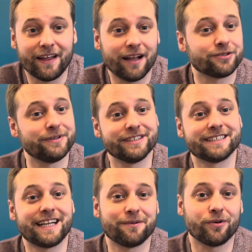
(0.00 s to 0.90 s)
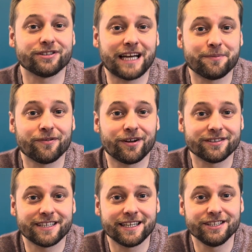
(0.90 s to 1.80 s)
That helps me understand what type of
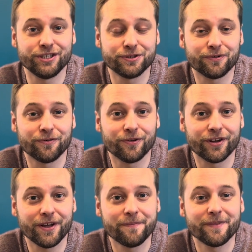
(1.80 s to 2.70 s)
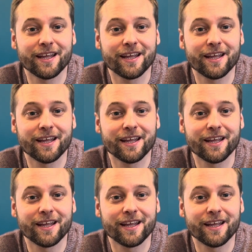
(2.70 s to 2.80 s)
content is useful for you.